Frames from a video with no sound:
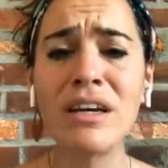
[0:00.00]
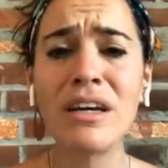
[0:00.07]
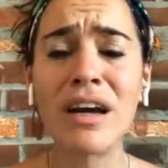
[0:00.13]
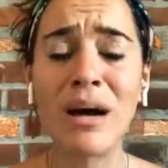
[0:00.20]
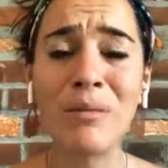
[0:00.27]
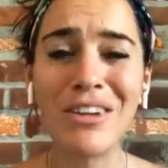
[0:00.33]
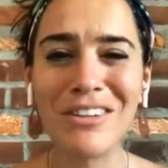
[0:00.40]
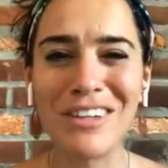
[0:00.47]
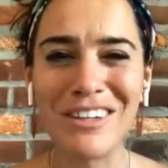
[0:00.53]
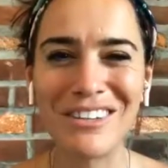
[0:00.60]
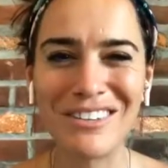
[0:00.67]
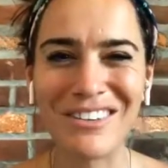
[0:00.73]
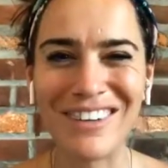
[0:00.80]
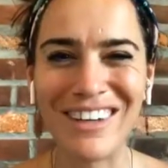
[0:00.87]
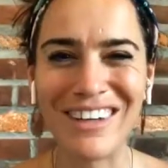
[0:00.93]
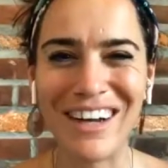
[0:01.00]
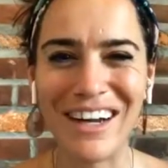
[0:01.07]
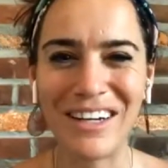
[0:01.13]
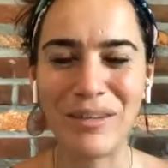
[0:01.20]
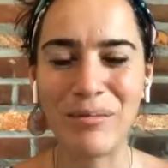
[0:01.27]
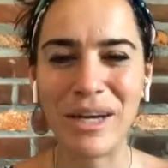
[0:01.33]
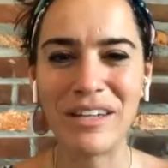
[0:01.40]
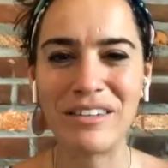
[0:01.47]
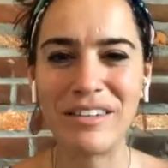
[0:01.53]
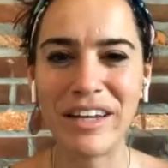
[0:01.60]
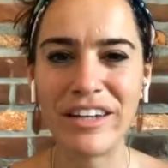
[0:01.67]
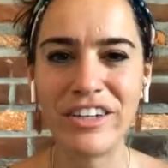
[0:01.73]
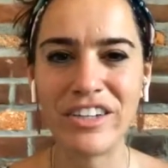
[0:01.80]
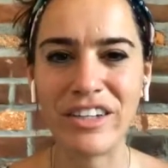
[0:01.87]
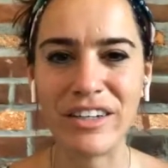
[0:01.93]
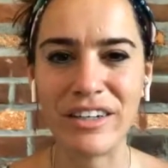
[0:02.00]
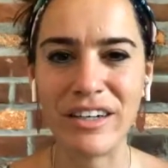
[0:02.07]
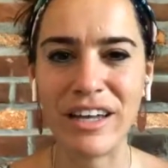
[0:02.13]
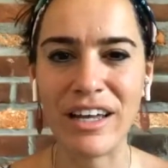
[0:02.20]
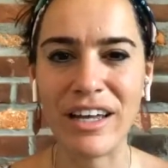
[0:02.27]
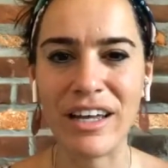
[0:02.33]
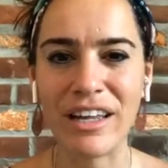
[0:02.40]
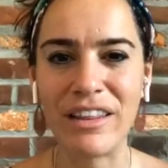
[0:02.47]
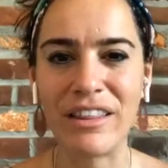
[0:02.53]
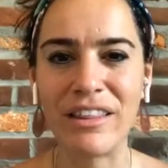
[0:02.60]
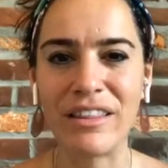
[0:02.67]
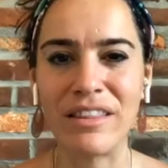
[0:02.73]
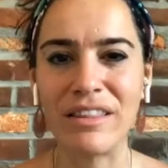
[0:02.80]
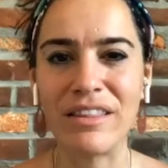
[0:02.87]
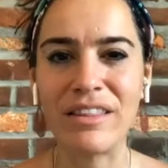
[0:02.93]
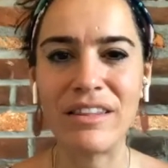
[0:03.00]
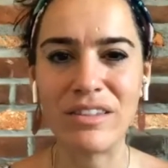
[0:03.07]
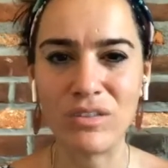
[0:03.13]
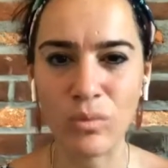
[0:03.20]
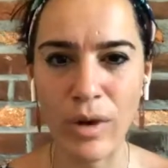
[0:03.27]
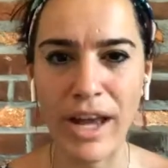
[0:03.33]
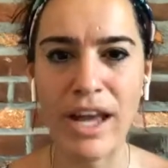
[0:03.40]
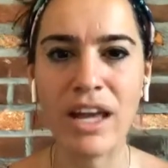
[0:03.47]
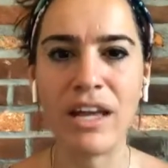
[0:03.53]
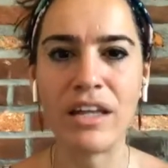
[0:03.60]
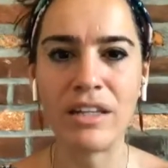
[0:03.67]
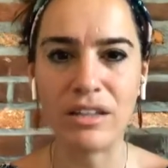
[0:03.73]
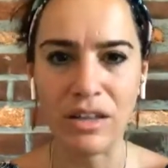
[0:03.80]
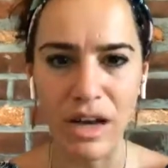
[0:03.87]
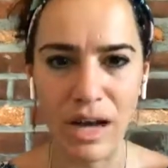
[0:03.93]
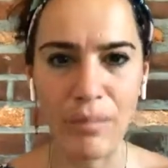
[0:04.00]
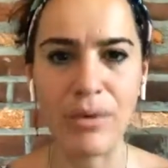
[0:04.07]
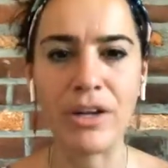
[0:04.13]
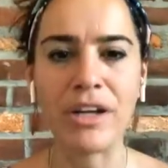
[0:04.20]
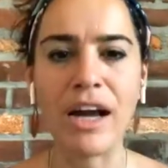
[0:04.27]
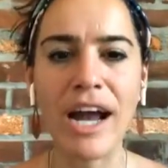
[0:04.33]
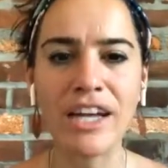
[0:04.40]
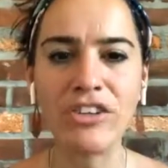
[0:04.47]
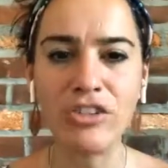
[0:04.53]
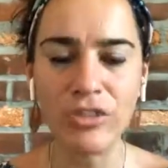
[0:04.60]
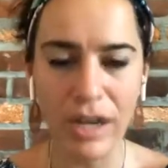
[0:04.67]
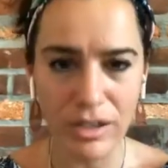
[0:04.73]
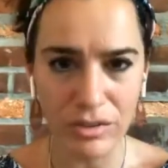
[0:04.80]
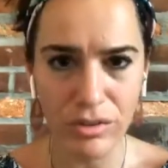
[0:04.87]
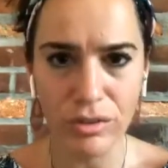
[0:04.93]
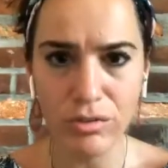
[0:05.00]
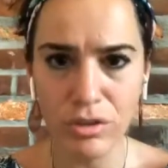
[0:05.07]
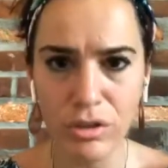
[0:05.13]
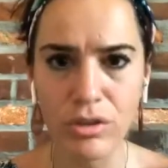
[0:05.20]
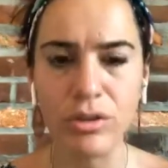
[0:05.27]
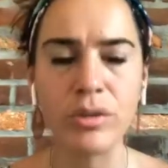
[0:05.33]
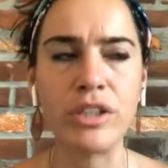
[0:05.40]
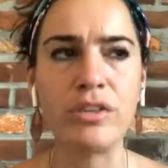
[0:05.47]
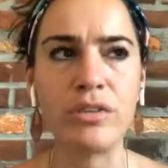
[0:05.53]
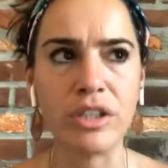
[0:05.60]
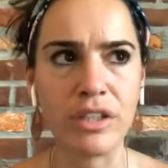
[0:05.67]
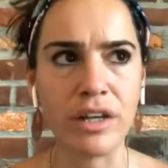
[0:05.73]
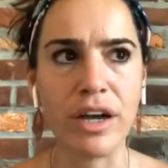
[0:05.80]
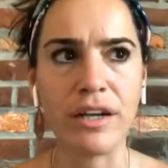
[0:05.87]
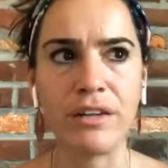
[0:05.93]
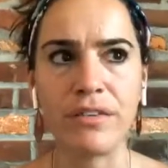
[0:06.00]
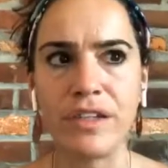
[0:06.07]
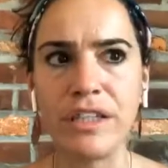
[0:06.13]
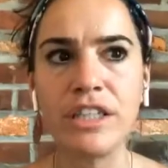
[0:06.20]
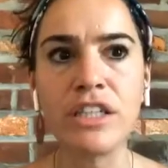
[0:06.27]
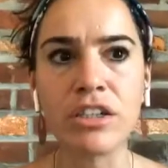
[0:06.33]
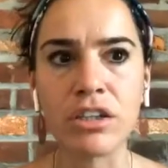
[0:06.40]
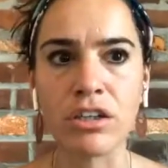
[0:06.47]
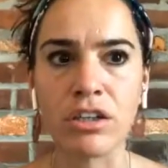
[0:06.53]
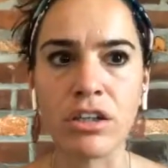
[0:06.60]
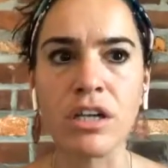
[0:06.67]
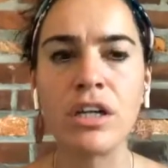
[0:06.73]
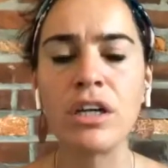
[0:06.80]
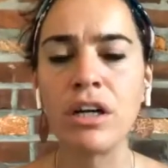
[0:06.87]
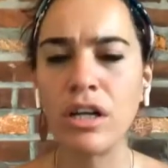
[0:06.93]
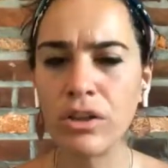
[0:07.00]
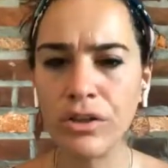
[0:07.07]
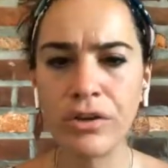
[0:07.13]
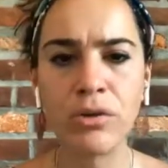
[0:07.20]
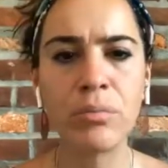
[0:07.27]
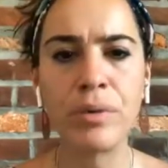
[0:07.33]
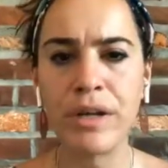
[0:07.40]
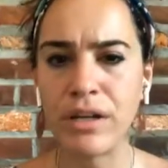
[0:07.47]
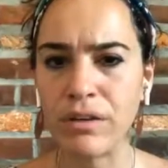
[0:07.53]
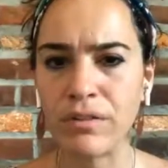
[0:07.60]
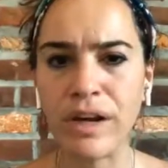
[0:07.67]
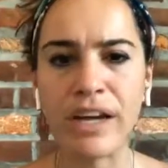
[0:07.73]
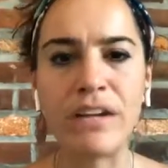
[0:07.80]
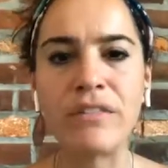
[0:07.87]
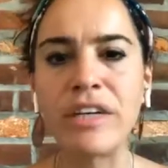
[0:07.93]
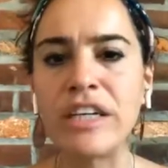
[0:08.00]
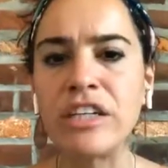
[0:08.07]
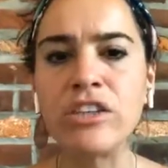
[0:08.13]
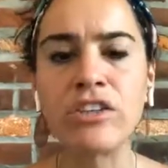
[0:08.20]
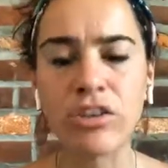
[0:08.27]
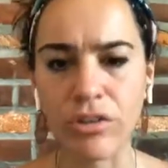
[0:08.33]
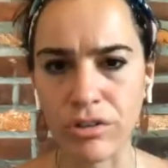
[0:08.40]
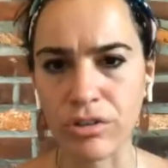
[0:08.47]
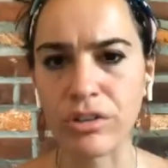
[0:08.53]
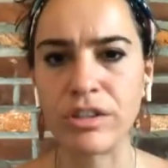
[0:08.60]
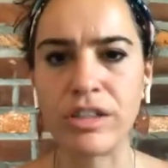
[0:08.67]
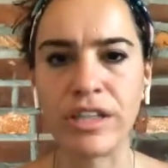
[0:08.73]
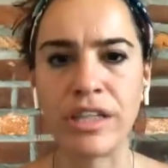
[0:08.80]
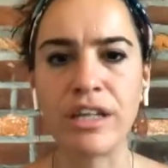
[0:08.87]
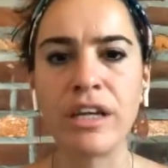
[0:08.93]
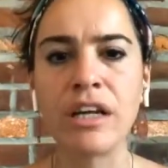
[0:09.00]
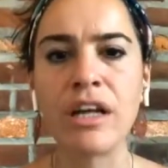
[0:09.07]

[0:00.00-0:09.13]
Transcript: I'm going to lead us on a guided meditation, and this way I'm going to guide you guys through, and you can kind of hear a little bit of kind of internally